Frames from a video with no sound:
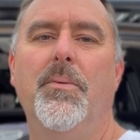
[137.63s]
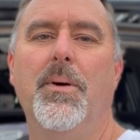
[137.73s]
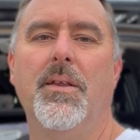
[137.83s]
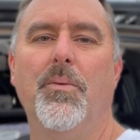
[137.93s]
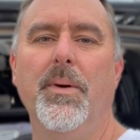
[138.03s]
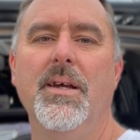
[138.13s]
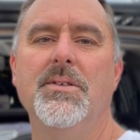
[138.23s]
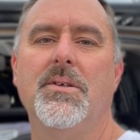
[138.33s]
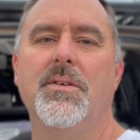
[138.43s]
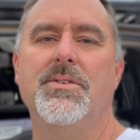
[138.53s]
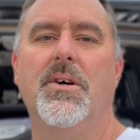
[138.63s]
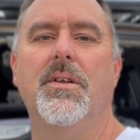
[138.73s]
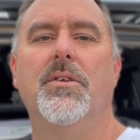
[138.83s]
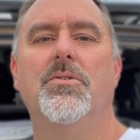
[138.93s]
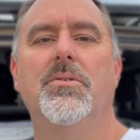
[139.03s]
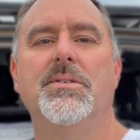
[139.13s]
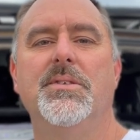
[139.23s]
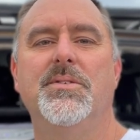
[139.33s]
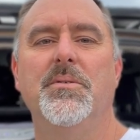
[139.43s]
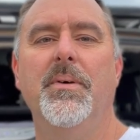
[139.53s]
one of the wings on the side of the drawer
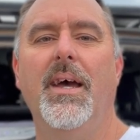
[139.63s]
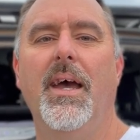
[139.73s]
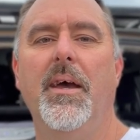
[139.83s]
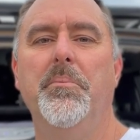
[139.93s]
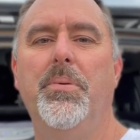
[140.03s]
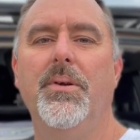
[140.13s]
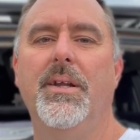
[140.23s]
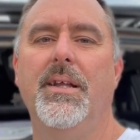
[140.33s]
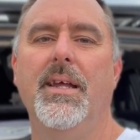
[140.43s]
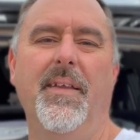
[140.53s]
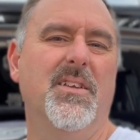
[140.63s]
system and put it in there.